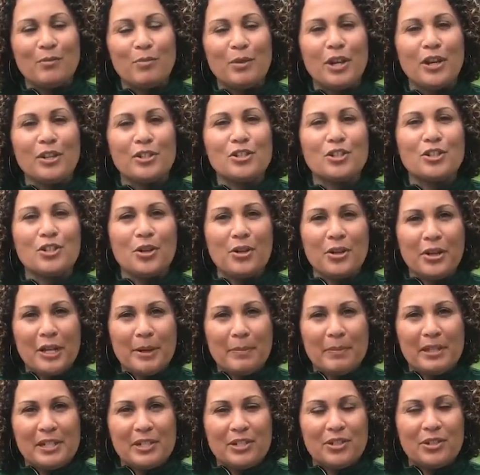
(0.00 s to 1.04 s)
We are so going
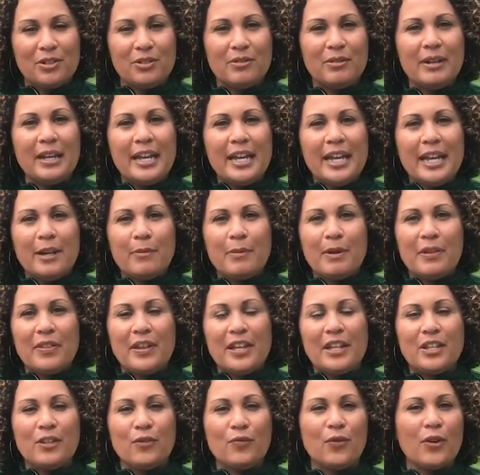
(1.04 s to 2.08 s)
to miss you, and we
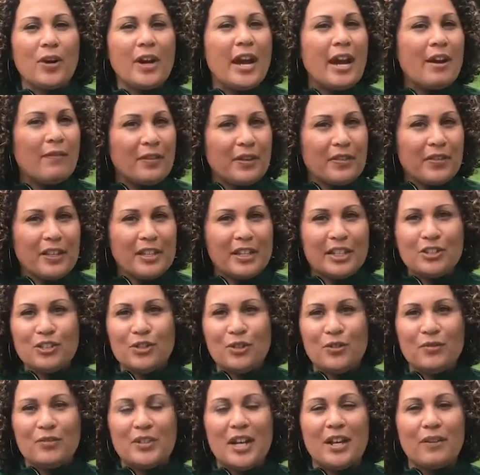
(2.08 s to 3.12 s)
thank you for everything that
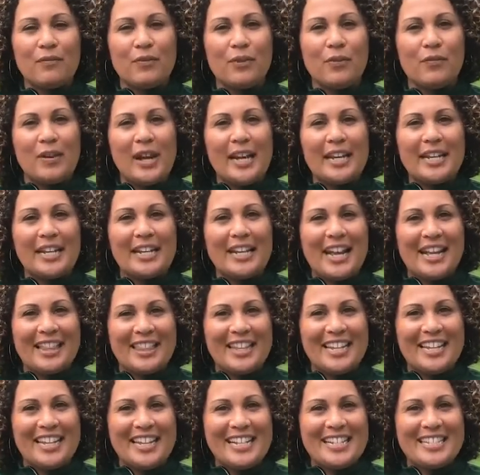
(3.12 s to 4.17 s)
you have done for Viking
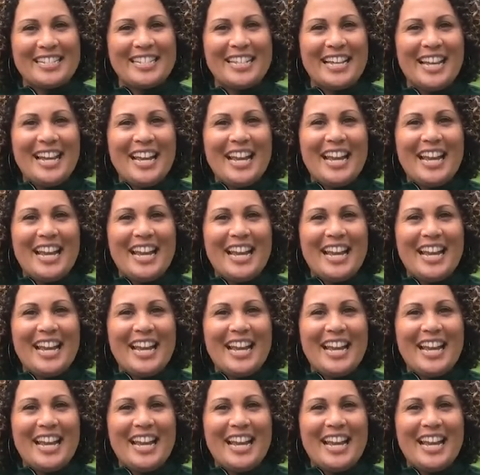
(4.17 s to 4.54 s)
athletics.